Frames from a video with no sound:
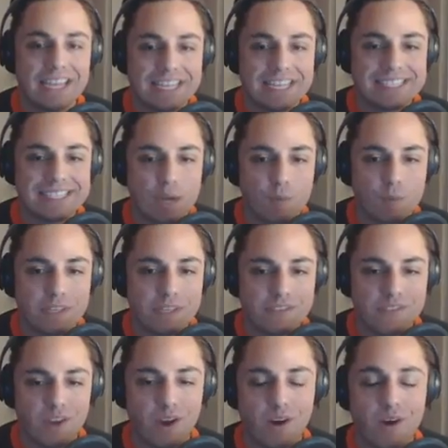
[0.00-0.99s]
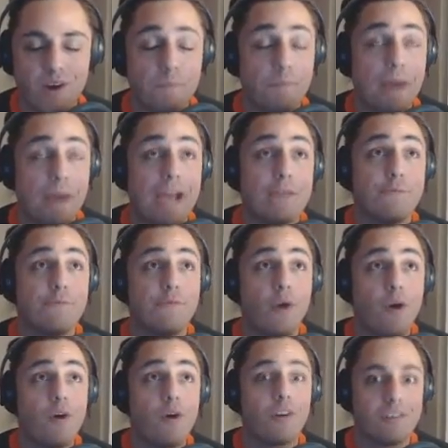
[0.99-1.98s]
Selman's by
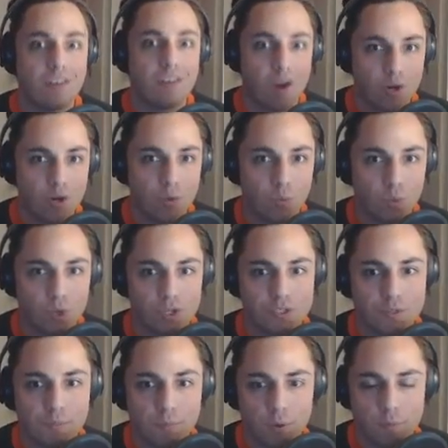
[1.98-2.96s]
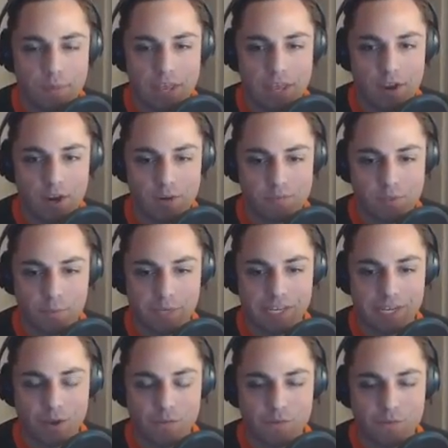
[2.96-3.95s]
far our worst bullpen arm. So we're
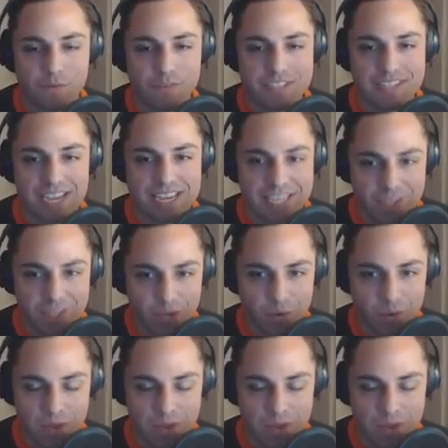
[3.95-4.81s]
gonna go for Vizcaino,